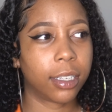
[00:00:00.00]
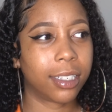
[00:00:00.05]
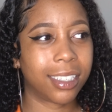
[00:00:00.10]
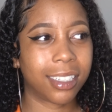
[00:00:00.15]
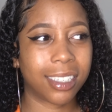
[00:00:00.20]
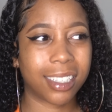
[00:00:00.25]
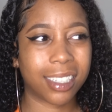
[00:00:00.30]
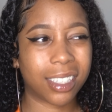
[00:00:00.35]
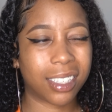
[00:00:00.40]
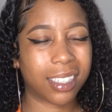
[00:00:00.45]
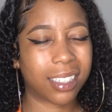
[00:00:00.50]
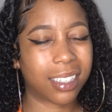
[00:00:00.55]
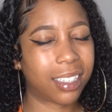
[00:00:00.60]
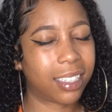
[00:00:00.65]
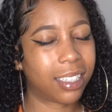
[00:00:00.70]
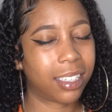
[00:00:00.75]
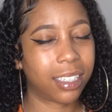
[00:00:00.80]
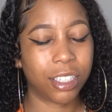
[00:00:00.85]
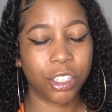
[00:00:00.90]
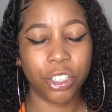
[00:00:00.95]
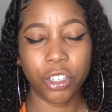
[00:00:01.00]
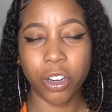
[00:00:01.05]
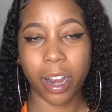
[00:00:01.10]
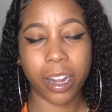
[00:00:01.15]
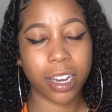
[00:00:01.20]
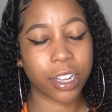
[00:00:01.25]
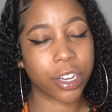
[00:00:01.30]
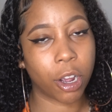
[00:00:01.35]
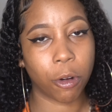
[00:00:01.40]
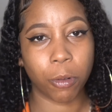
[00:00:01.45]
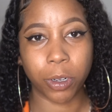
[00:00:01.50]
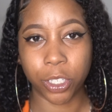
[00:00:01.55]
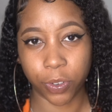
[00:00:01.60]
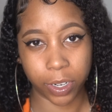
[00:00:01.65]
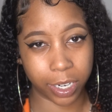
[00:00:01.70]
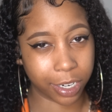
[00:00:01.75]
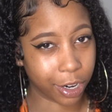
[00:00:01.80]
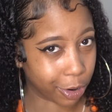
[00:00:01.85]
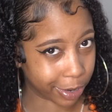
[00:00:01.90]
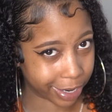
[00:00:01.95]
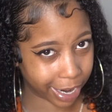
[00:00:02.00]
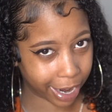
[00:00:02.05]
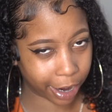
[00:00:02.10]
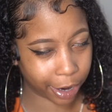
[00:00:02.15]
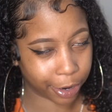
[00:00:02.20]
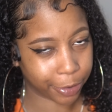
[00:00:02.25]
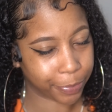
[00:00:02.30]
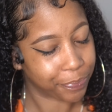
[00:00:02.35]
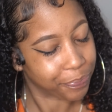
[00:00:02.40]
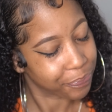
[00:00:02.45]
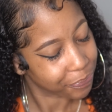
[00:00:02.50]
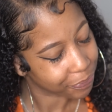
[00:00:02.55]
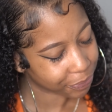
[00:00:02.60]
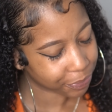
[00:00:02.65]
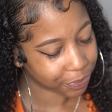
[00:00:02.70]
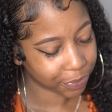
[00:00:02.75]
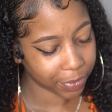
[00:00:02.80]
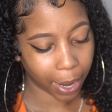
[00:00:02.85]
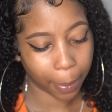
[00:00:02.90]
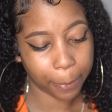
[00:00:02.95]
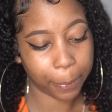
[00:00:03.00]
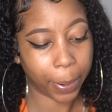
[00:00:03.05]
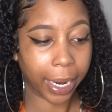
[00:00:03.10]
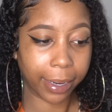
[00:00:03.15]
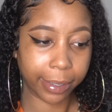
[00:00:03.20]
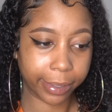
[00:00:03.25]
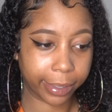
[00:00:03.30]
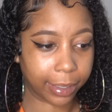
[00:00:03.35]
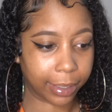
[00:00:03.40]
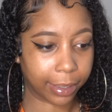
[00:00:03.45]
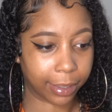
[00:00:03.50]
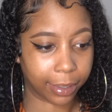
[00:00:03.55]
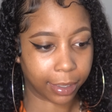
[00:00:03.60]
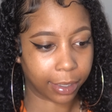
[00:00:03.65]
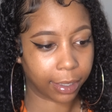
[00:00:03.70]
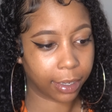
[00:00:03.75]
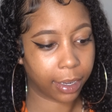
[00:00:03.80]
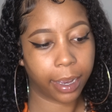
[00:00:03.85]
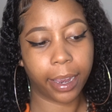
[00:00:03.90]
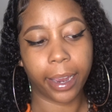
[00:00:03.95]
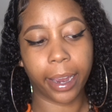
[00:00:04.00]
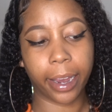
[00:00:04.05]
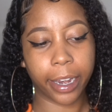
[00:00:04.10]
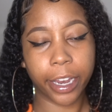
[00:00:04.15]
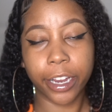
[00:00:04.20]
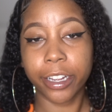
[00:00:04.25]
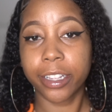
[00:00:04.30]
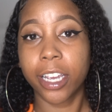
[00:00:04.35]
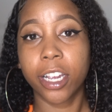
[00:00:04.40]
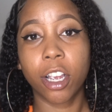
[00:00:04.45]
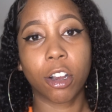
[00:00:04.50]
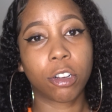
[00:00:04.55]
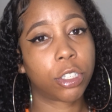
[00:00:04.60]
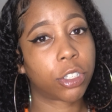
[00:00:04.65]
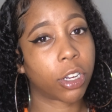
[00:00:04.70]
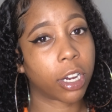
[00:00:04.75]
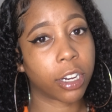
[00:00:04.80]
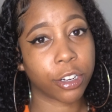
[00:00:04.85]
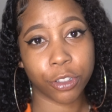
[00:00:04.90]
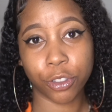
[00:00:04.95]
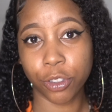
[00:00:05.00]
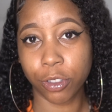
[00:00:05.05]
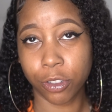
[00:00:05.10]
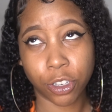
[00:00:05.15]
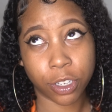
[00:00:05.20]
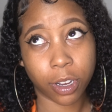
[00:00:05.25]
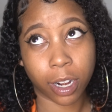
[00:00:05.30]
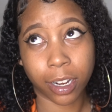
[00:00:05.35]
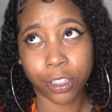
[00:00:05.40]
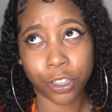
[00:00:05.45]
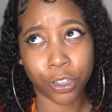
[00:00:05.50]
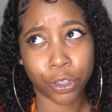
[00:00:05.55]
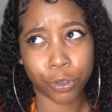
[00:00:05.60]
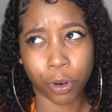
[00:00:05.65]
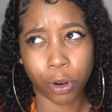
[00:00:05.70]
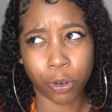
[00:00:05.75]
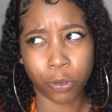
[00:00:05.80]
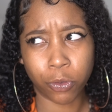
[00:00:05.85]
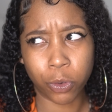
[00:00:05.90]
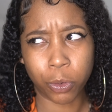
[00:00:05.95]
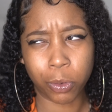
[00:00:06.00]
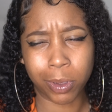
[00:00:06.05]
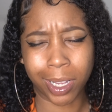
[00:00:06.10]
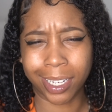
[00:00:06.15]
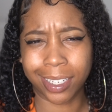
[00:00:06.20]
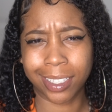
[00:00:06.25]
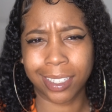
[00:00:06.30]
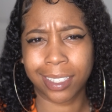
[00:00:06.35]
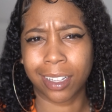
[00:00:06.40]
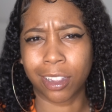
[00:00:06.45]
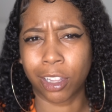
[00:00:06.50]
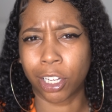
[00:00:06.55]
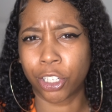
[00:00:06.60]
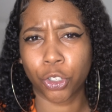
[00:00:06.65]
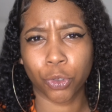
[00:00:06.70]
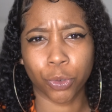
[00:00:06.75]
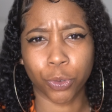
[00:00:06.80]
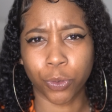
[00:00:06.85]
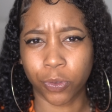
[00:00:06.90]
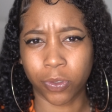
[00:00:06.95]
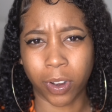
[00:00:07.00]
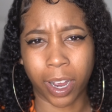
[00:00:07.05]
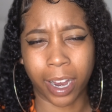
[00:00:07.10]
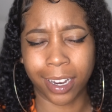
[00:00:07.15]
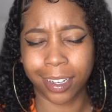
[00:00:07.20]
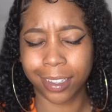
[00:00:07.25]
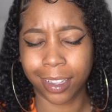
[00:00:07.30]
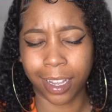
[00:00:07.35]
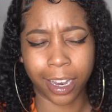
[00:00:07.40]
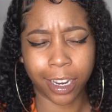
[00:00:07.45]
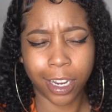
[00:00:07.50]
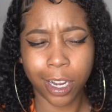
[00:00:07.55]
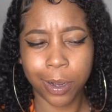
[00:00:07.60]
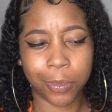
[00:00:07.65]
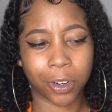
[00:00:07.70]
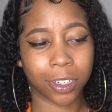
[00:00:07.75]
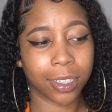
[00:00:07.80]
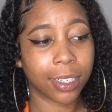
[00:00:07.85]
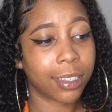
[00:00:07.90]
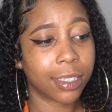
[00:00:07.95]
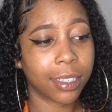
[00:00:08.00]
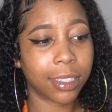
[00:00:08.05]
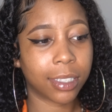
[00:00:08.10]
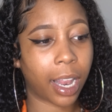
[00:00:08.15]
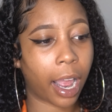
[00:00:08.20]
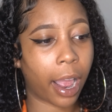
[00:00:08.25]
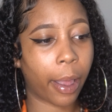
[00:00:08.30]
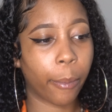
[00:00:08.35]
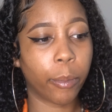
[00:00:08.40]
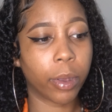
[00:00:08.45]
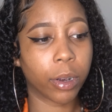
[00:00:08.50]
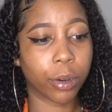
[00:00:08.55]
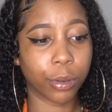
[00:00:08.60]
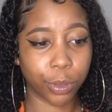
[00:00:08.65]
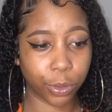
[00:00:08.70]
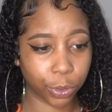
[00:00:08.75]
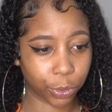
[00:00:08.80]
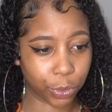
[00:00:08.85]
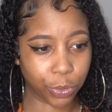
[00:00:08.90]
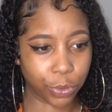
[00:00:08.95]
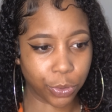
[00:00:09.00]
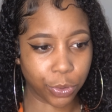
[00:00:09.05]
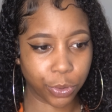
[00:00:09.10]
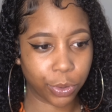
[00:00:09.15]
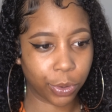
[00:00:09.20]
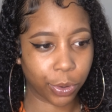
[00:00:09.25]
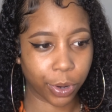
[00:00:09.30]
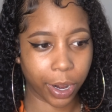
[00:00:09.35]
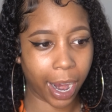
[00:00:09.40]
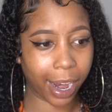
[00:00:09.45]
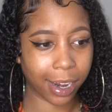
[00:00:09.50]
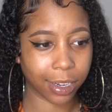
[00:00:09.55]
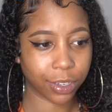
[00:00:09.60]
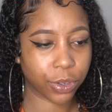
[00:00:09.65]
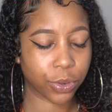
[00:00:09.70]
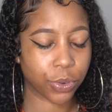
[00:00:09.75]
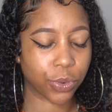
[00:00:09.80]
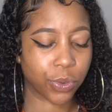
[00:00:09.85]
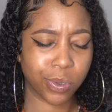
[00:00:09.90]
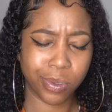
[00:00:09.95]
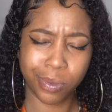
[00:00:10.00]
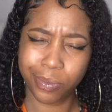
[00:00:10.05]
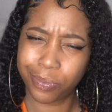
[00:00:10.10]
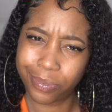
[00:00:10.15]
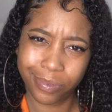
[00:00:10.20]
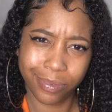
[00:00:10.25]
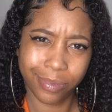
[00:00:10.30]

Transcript: it's, you already know what's gonna go down, basically. And here they go starting to throw food like it's a lunchroom fight. Like, come on, this is not middle school or high school.